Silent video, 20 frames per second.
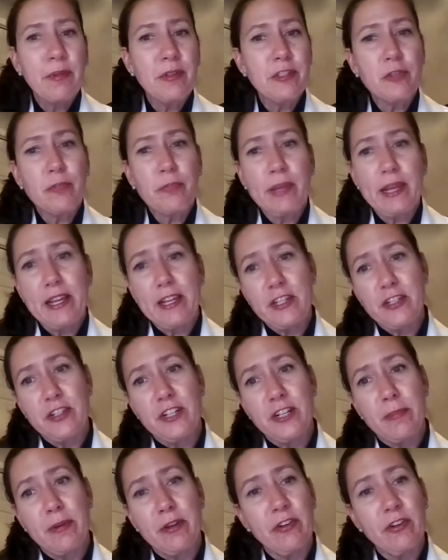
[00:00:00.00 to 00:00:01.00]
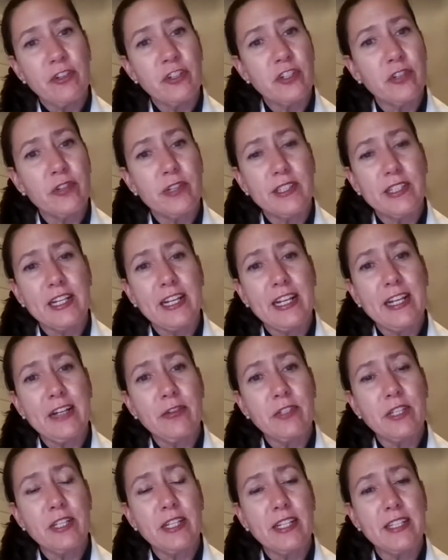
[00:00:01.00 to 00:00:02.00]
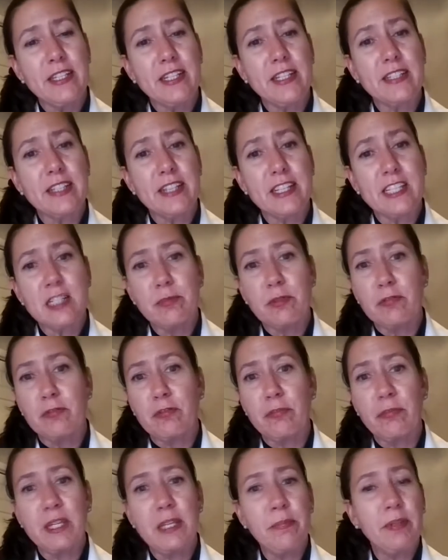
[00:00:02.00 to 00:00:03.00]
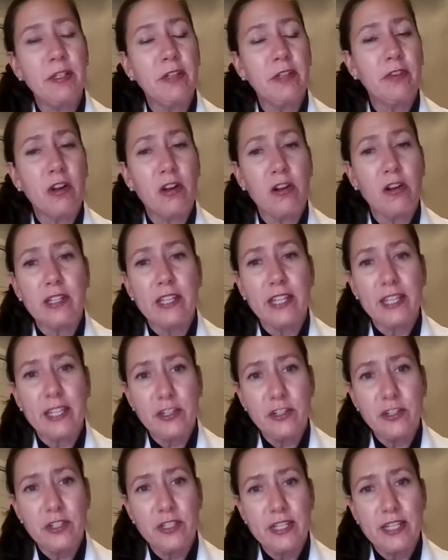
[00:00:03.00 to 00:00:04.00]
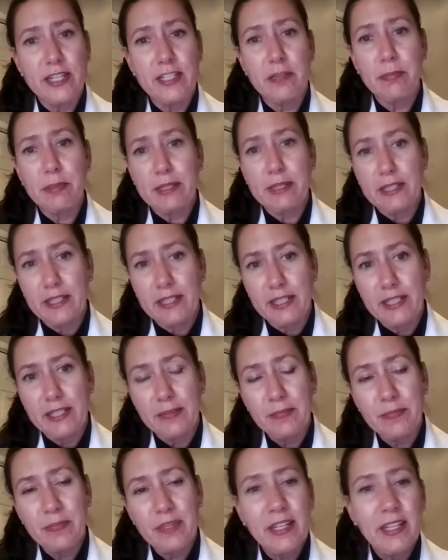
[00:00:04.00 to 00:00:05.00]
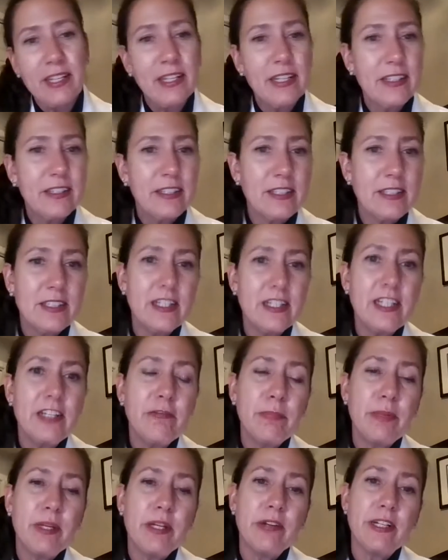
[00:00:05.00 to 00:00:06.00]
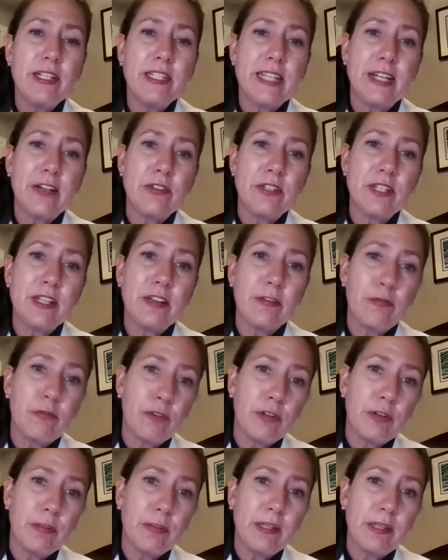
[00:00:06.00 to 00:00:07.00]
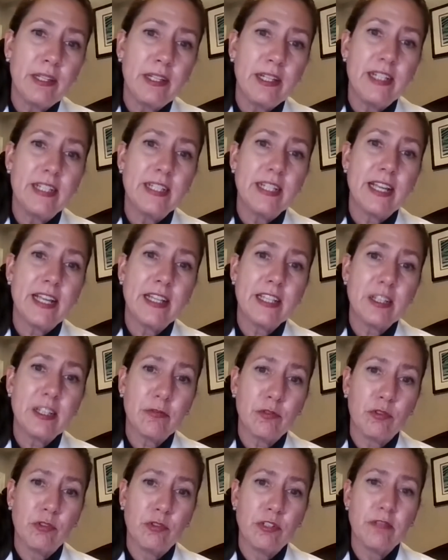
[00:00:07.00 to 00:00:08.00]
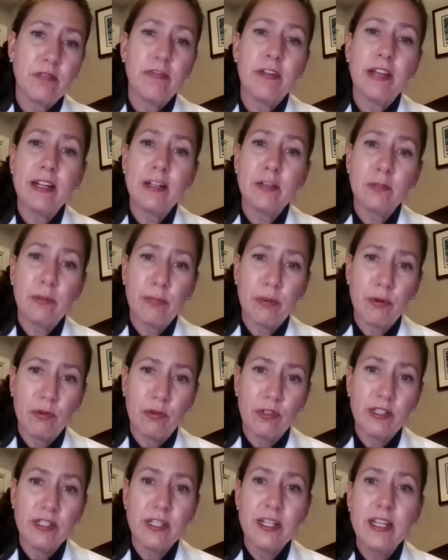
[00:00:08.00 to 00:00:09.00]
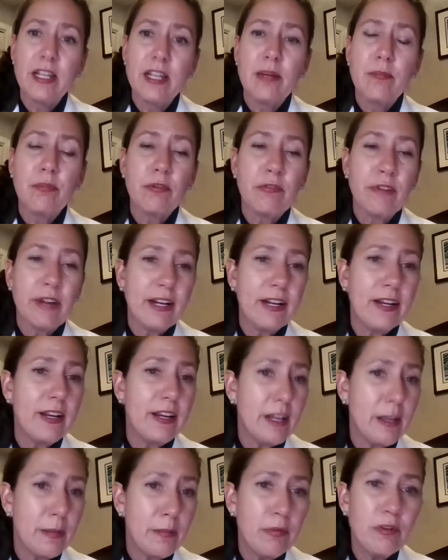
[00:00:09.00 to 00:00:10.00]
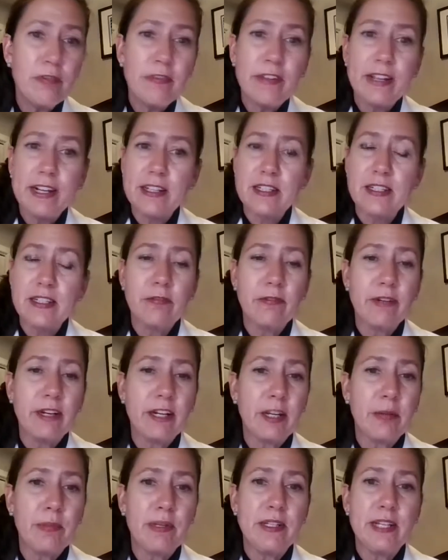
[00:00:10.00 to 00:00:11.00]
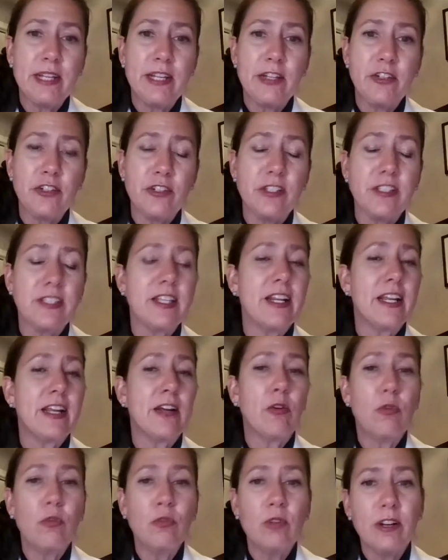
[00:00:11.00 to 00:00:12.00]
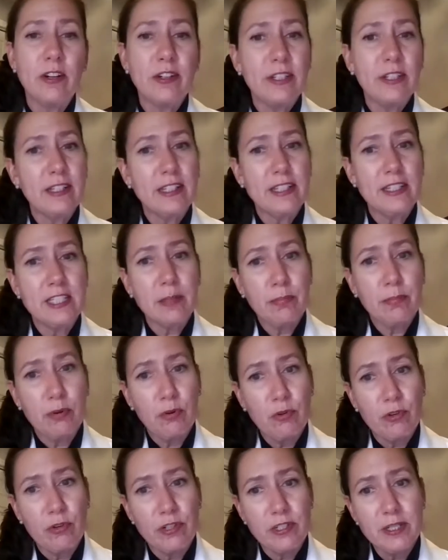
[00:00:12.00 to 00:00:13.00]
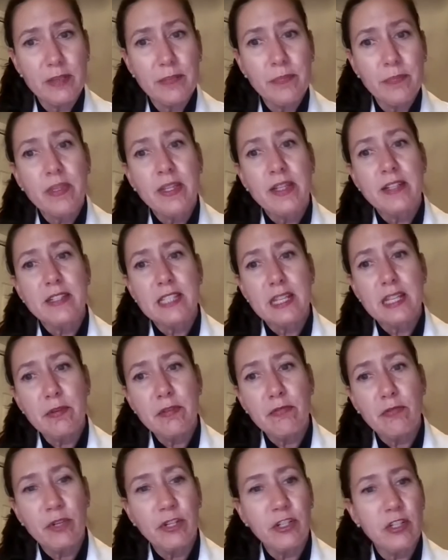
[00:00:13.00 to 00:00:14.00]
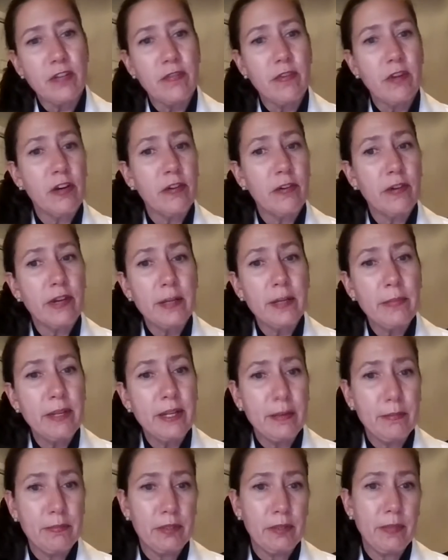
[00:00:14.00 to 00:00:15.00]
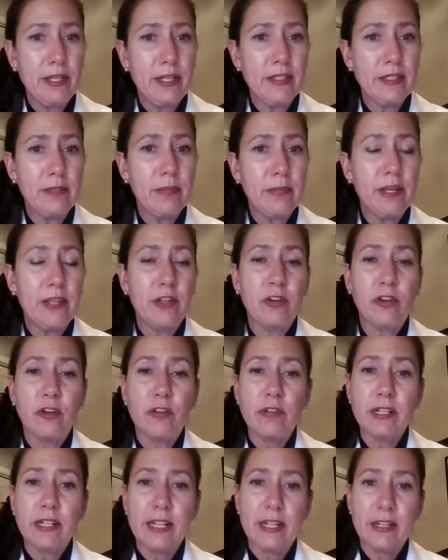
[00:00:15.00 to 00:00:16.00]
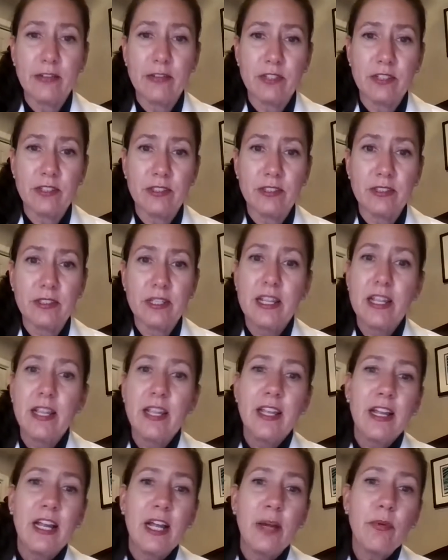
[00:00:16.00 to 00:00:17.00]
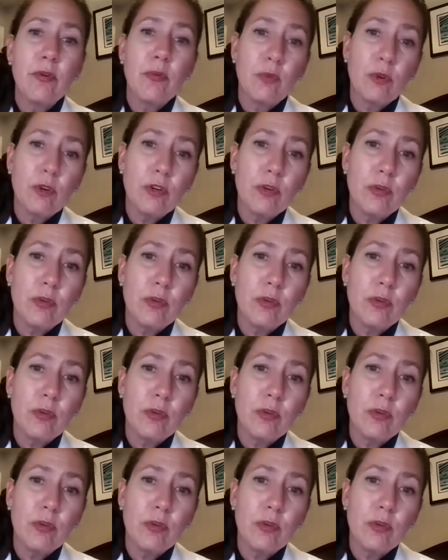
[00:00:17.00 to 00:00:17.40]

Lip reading: I'm also passionate about ensuring that housing is accessible for people of all ages and ability. The City of Barrie's Housing Affordability Task Force final report provided a number of excellent recommendations that I wholeheartedly support, some of which have already been implemented by the current council. I would